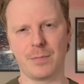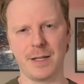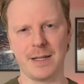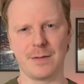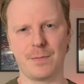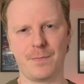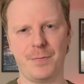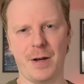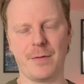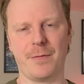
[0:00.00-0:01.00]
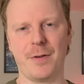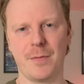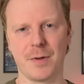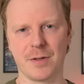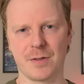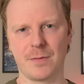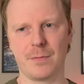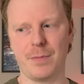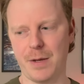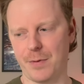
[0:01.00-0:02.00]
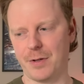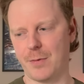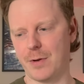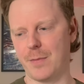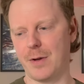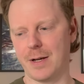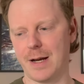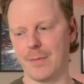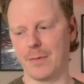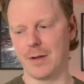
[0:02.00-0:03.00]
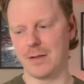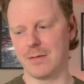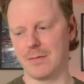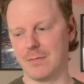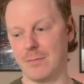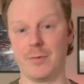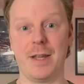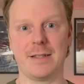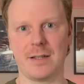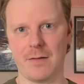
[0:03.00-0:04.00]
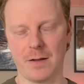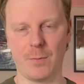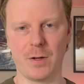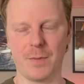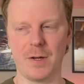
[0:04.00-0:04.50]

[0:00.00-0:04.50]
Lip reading: please don't film, because people don't want to be on camera and won't necessarily want to be